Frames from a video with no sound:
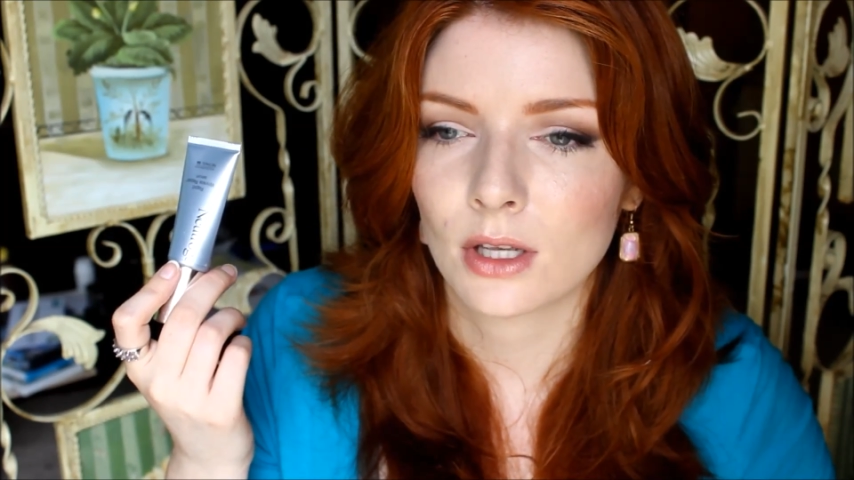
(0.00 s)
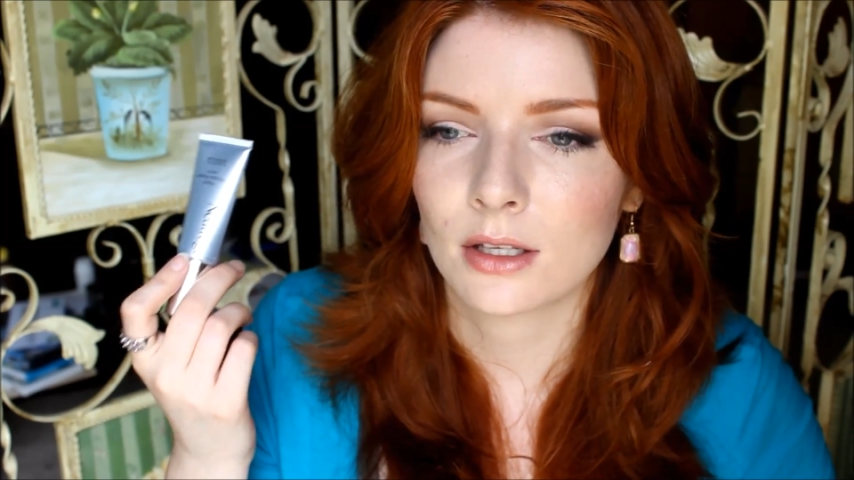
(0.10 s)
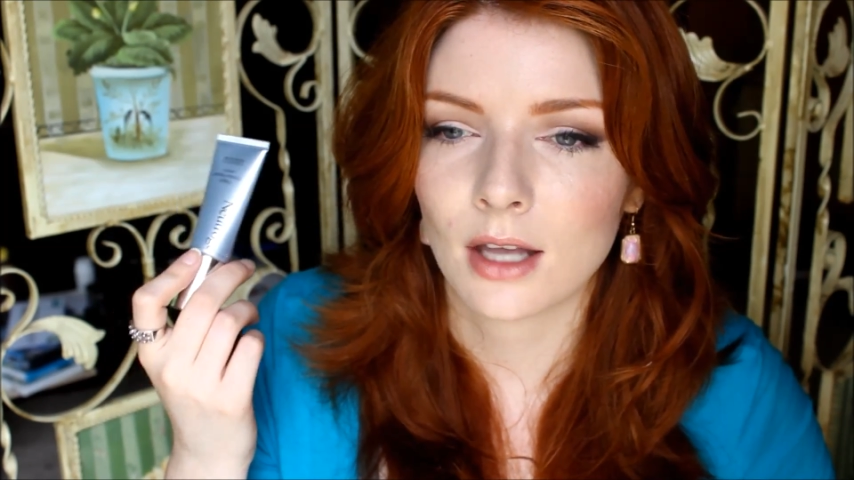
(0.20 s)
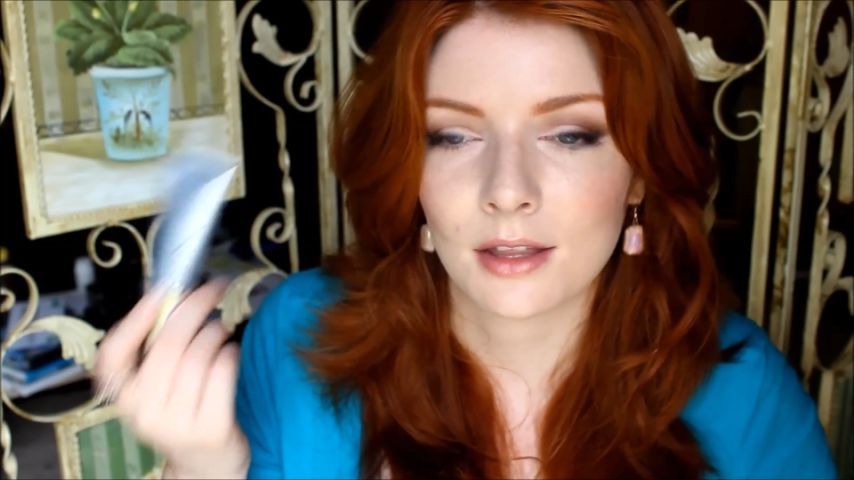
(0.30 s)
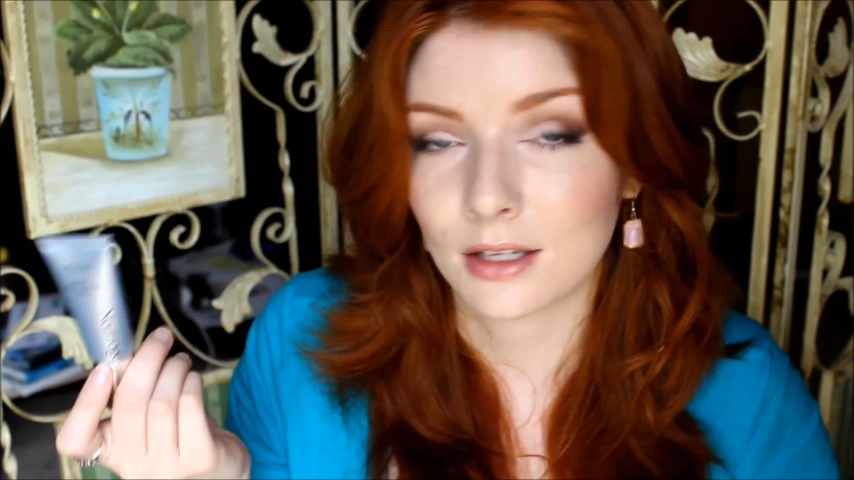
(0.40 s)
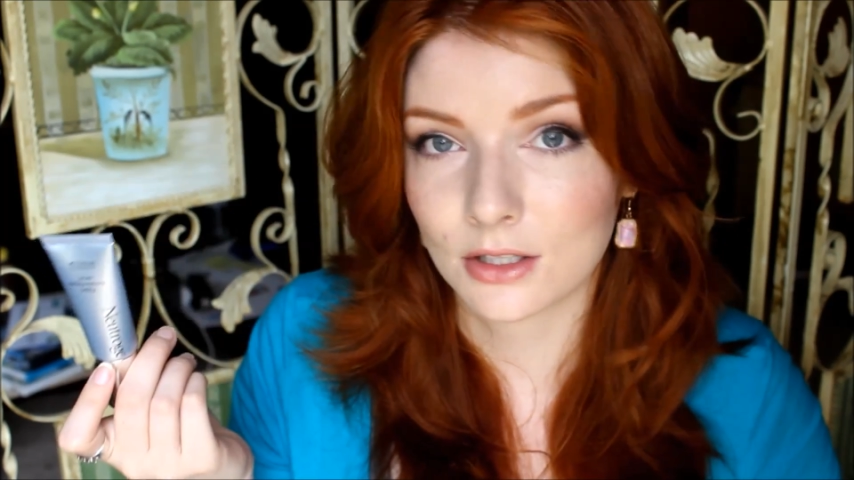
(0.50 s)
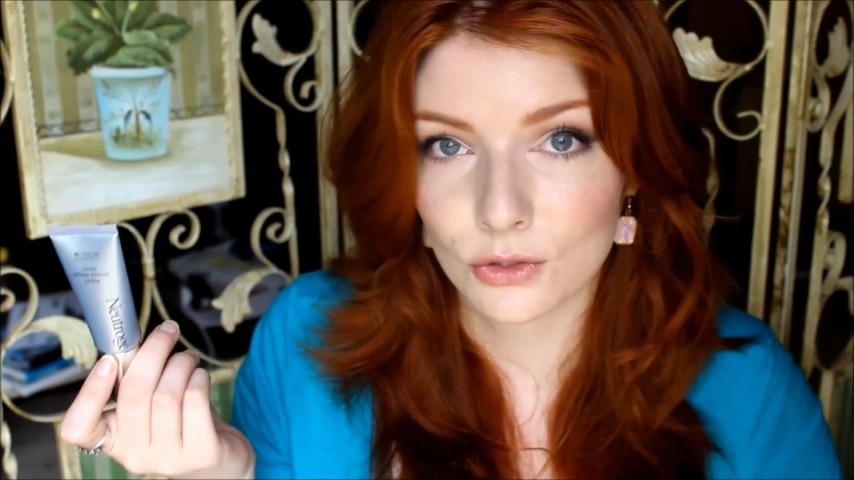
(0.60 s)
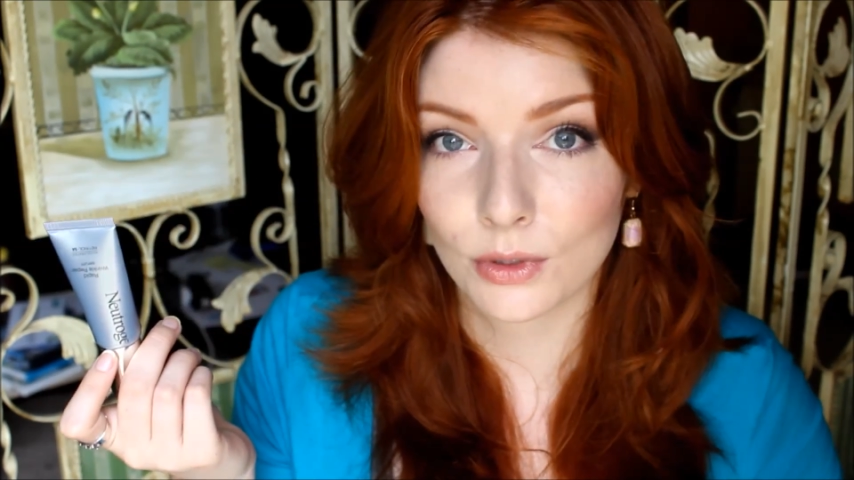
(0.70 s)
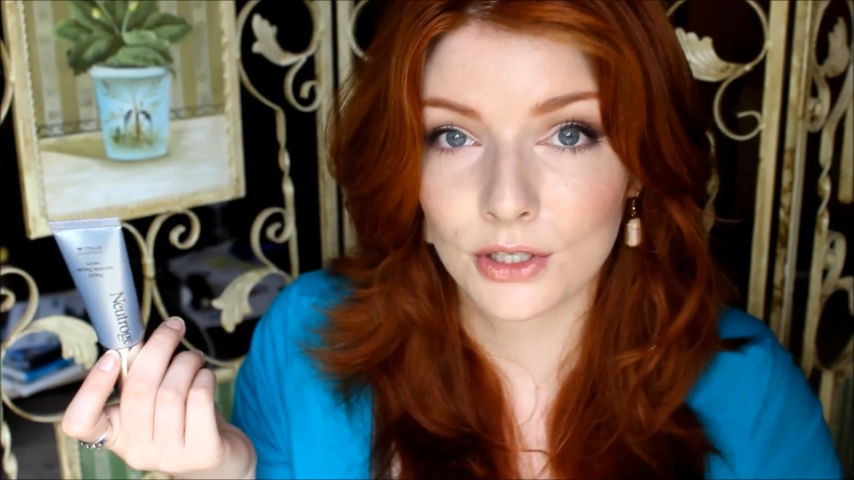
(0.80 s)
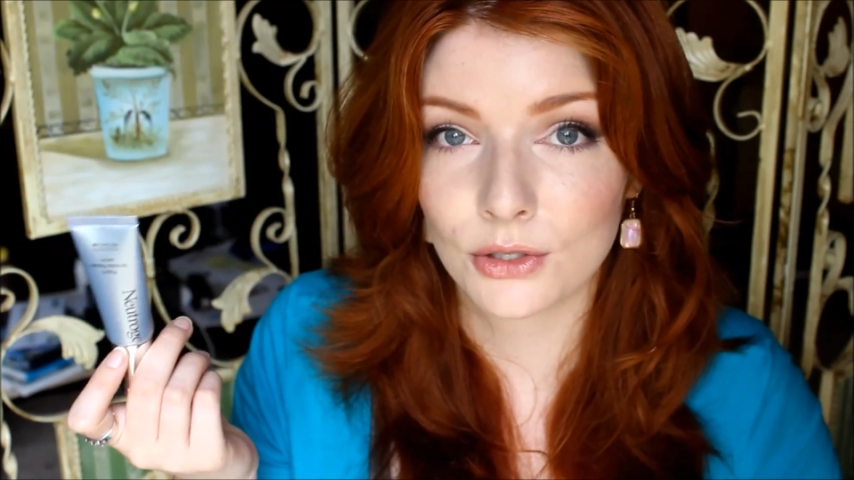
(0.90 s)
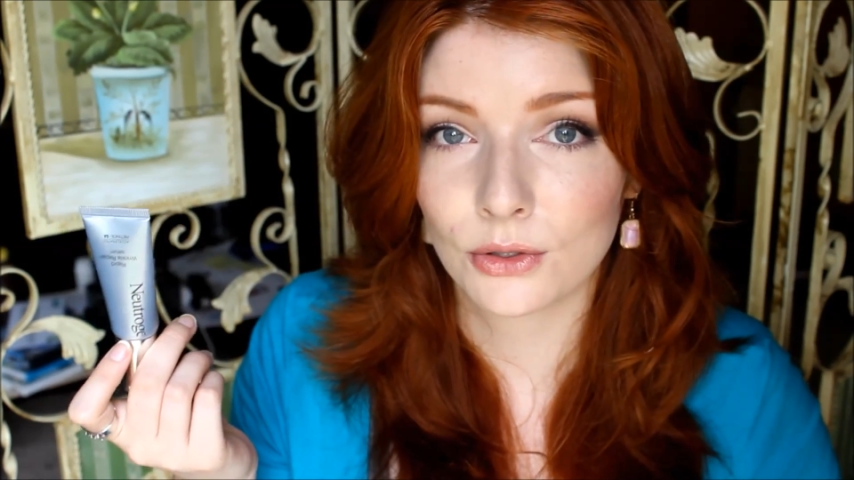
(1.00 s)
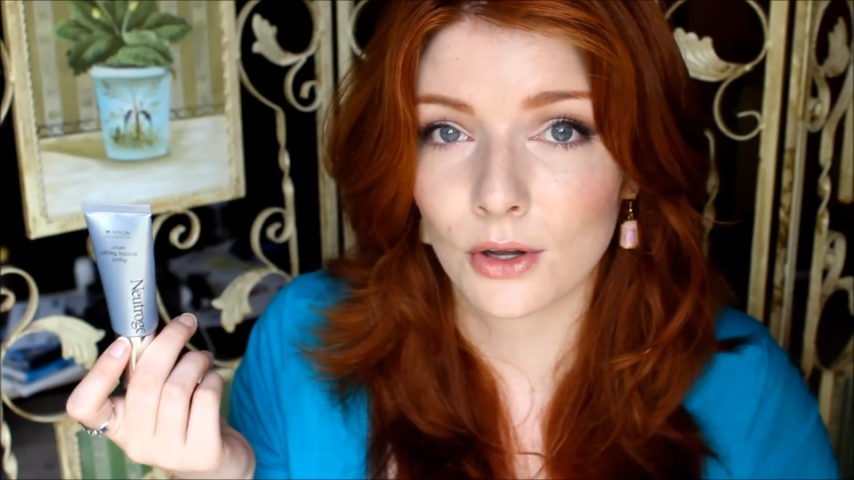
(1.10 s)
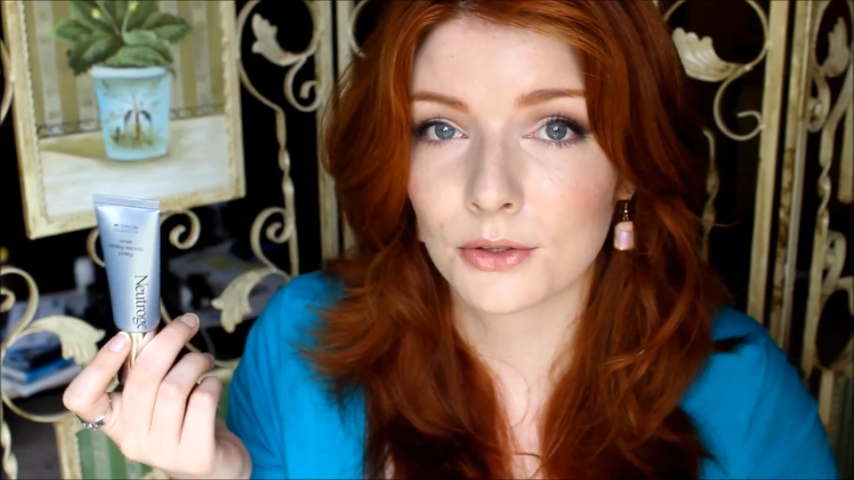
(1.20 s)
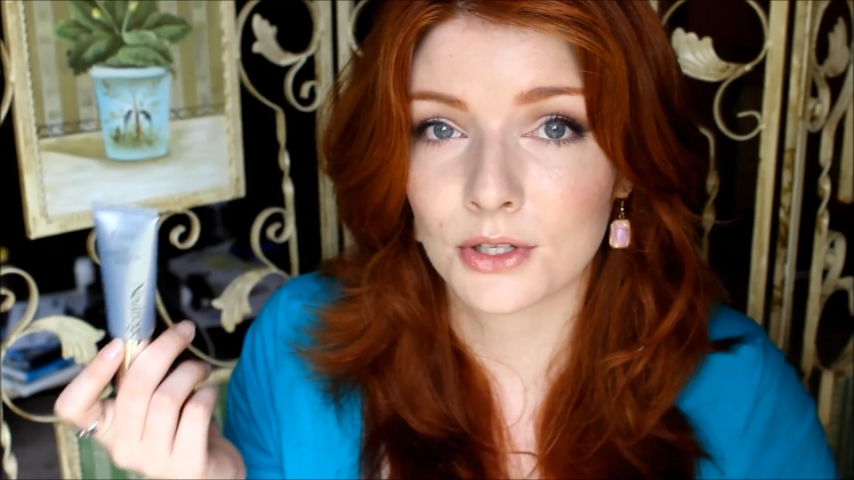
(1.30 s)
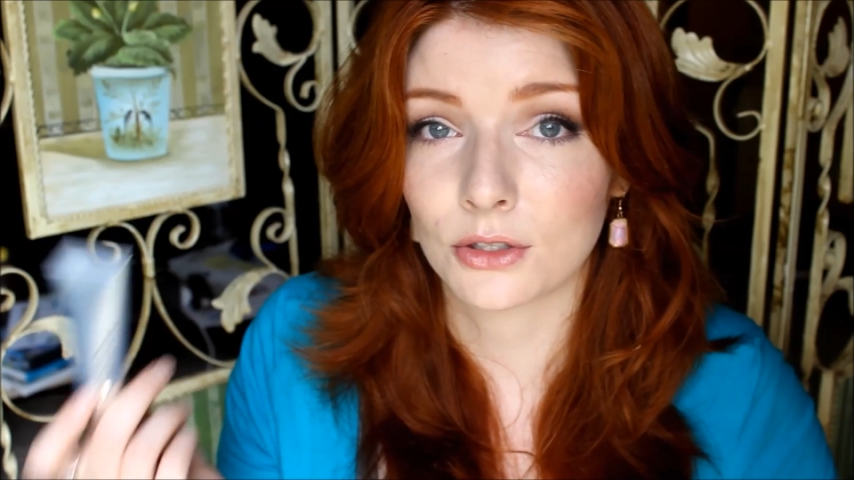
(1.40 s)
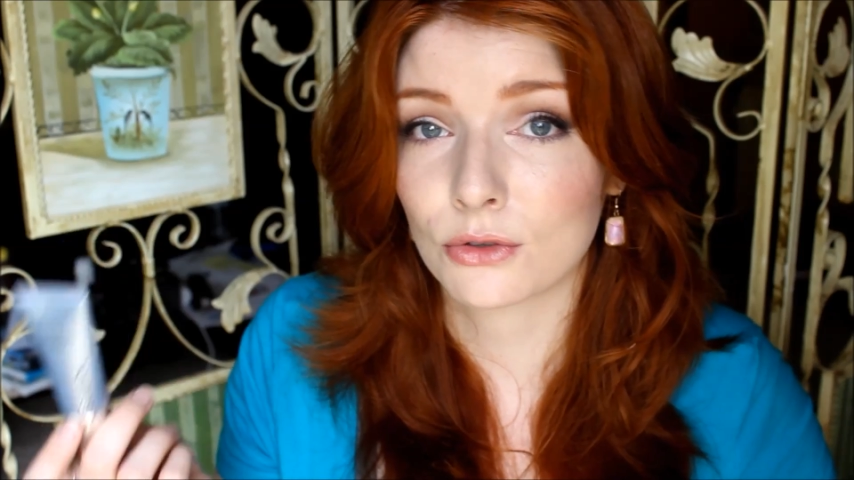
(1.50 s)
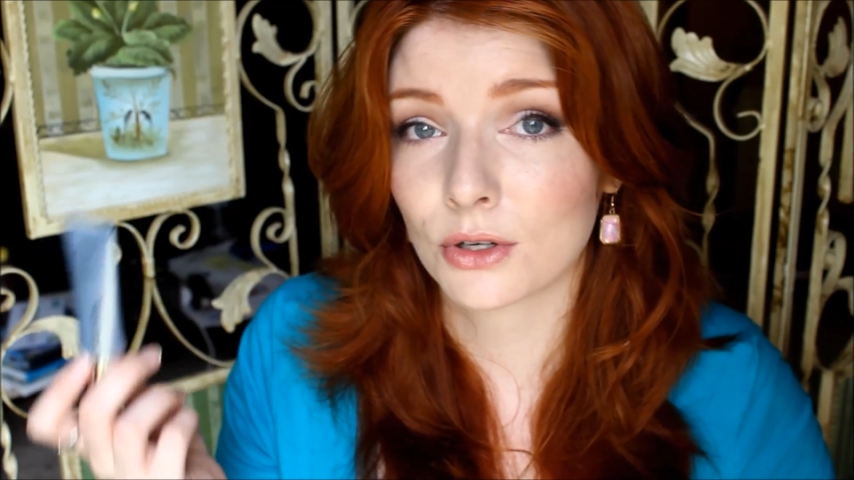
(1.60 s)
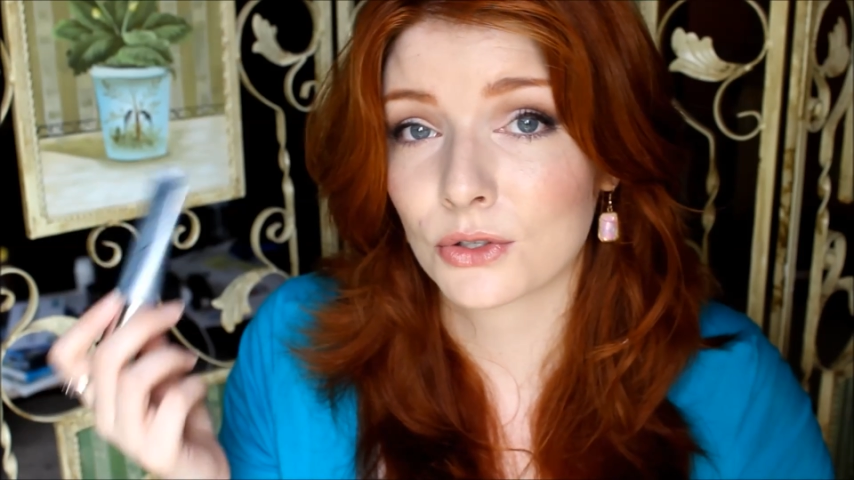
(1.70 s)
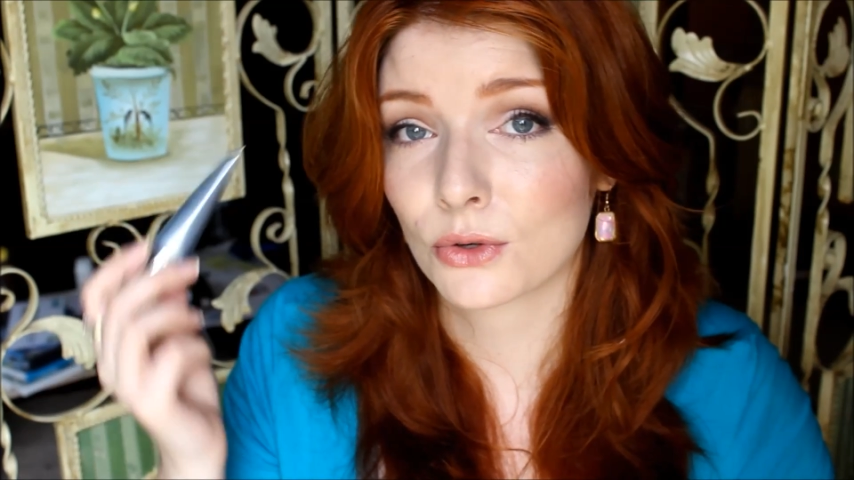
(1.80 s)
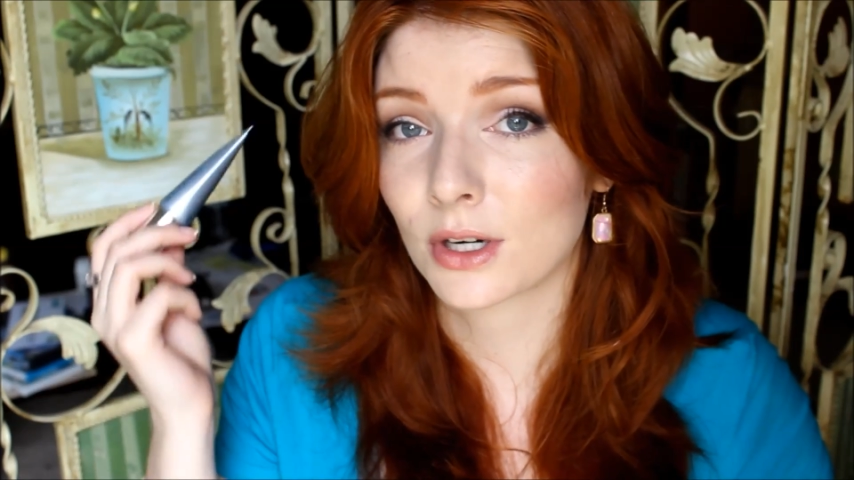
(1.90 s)
I think it's $22 in the
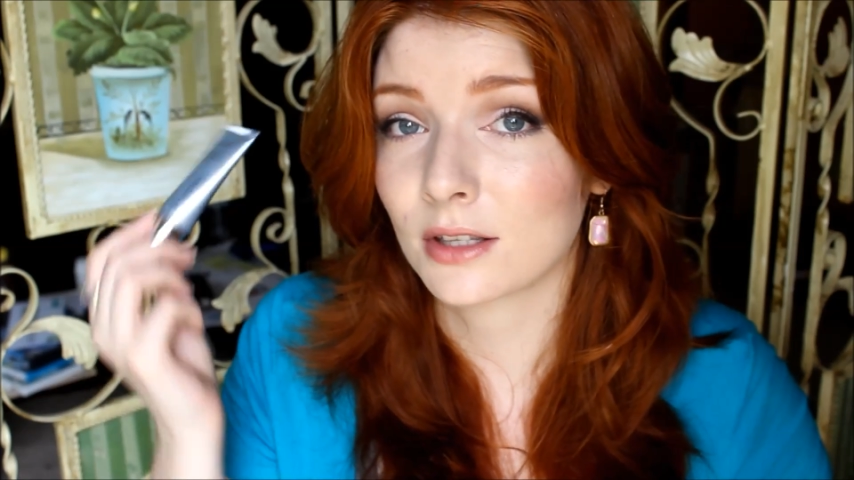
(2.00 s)
drugstore,